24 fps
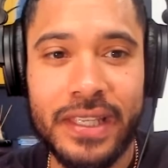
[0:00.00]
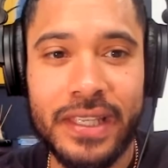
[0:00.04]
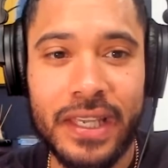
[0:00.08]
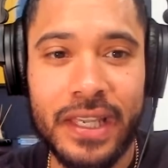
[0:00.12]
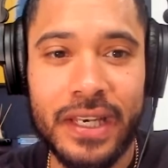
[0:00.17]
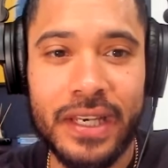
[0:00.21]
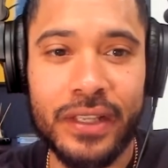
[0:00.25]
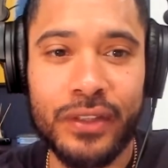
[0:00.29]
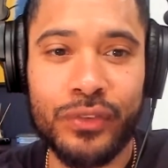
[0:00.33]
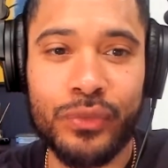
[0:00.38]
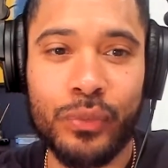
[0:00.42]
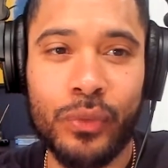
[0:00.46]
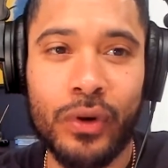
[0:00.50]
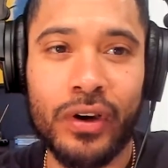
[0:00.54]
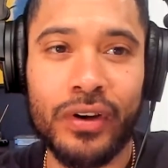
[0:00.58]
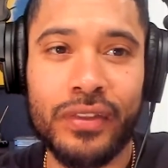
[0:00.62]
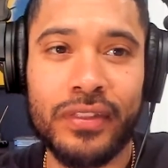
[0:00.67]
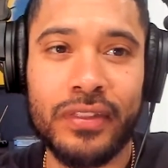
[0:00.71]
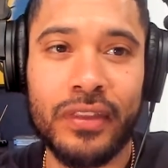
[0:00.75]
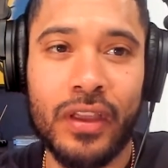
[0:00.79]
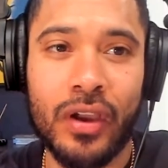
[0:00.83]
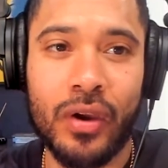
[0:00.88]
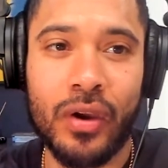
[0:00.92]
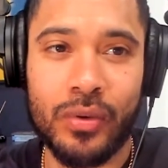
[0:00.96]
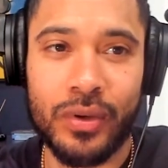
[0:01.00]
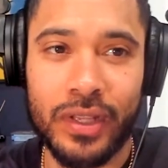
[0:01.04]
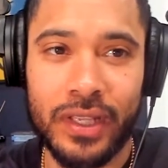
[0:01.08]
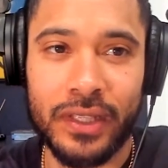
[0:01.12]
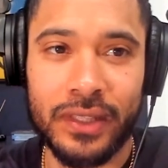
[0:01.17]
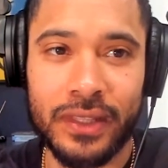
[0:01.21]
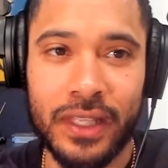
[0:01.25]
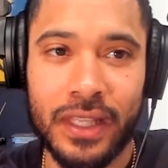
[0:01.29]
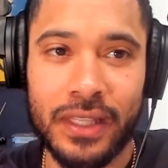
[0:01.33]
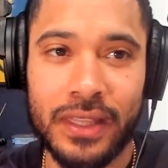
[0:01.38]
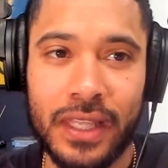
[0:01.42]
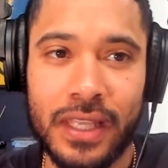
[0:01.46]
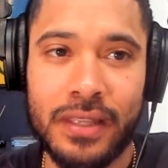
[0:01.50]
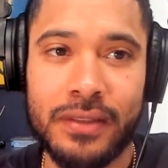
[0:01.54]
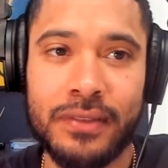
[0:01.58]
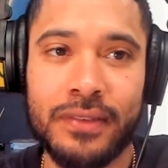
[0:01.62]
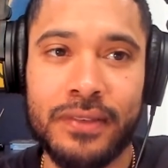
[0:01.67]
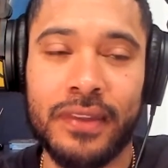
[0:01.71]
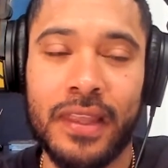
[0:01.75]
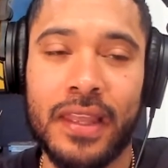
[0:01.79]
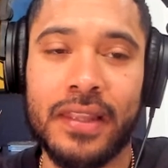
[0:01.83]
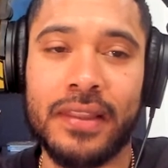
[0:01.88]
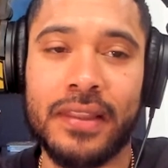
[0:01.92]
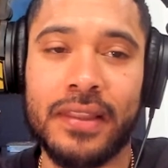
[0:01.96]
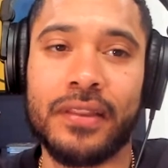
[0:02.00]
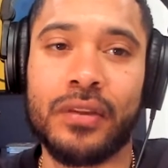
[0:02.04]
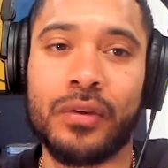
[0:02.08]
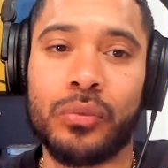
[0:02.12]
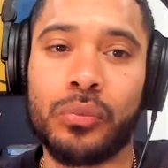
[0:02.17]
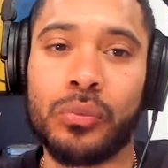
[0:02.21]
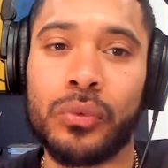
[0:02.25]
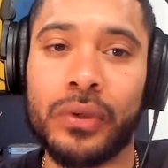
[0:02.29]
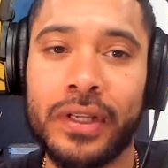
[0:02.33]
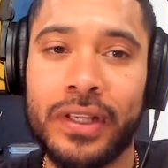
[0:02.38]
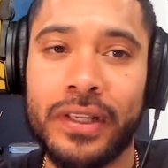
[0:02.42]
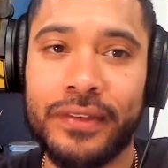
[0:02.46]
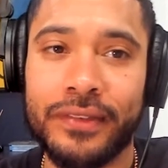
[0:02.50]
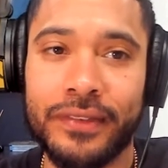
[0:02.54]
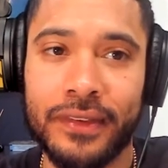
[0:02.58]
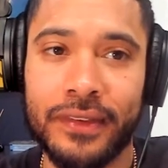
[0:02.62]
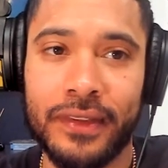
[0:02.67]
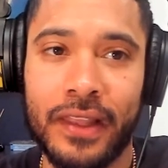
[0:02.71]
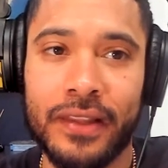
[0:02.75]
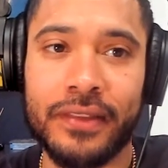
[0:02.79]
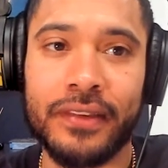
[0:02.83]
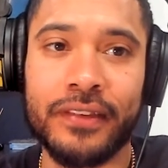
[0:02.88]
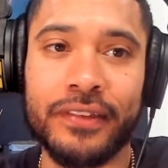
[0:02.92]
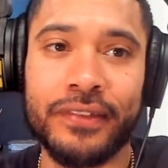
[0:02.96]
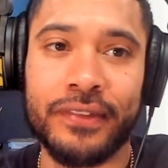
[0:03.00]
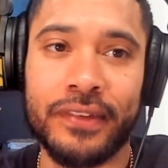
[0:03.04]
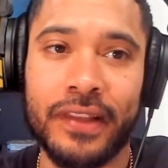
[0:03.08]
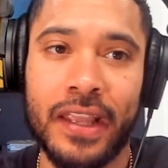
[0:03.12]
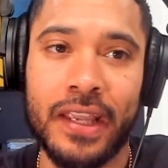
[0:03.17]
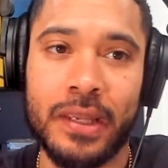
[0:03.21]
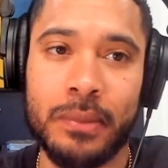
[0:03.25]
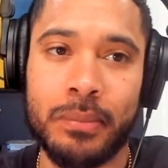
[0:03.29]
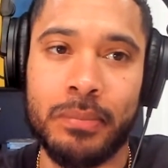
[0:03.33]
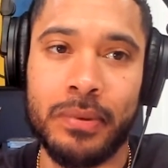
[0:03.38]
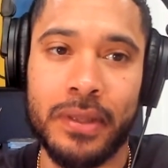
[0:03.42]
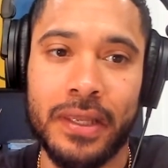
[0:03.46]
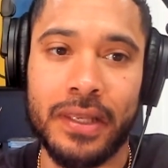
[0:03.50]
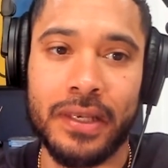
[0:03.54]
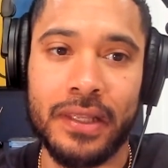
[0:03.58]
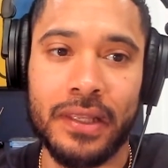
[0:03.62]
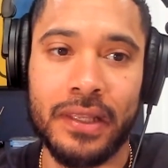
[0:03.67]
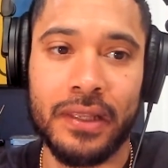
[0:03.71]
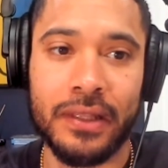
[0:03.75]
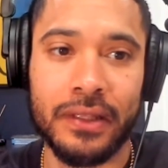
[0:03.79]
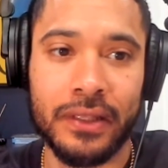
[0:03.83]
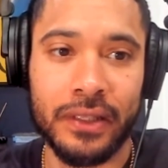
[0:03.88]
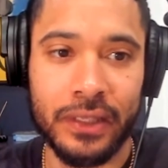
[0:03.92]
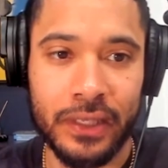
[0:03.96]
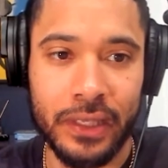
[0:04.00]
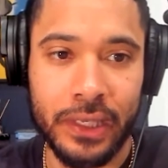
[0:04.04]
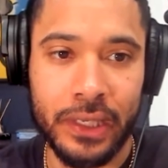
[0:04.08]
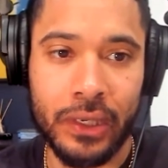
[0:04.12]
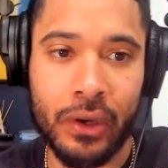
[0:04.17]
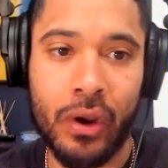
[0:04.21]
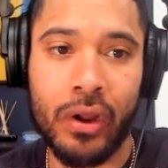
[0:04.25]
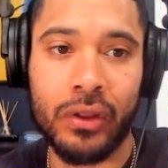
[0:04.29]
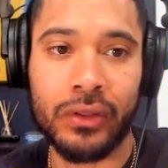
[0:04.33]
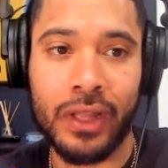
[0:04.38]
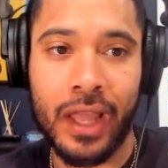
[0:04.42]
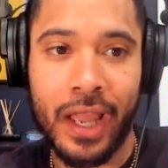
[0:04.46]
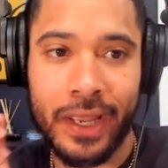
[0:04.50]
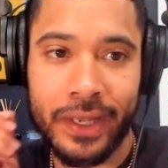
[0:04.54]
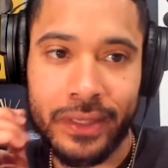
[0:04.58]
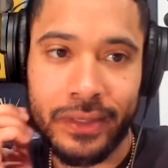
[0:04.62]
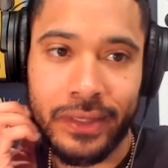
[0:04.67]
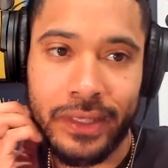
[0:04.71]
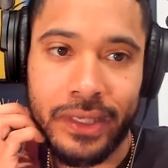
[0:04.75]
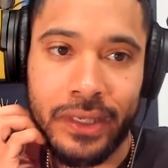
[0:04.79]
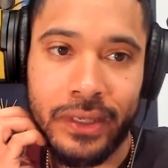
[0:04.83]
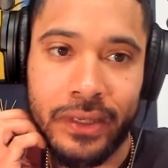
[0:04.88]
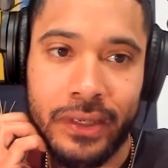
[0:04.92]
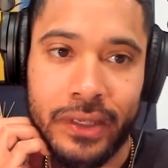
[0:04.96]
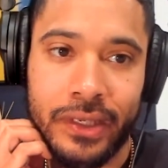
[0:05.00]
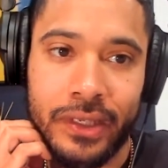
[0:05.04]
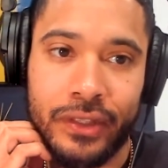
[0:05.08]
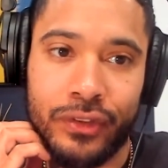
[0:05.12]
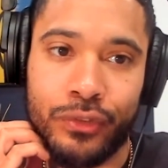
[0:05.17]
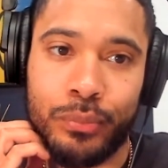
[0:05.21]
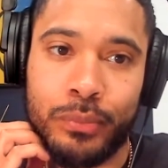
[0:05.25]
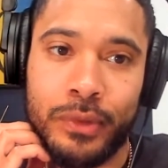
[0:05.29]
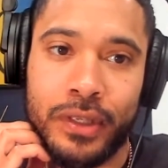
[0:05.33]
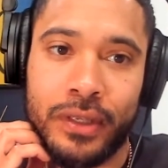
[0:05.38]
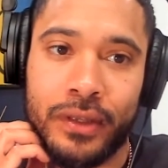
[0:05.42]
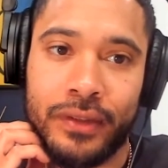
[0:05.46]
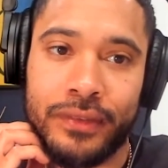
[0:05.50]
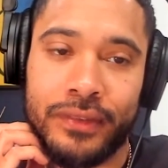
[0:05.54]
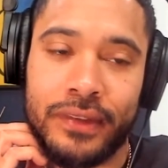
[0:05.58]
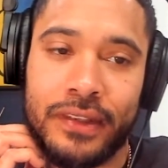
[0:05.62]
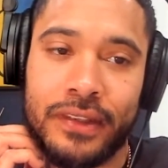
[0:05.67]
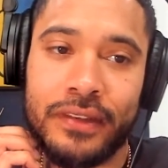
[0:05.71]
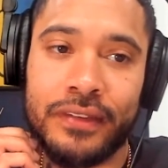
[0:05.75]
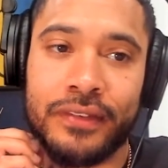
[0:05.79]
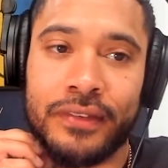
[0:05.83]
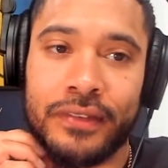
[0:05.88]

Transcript: It is worth noting that they said that the reason that the snake bit in all likelihood is because the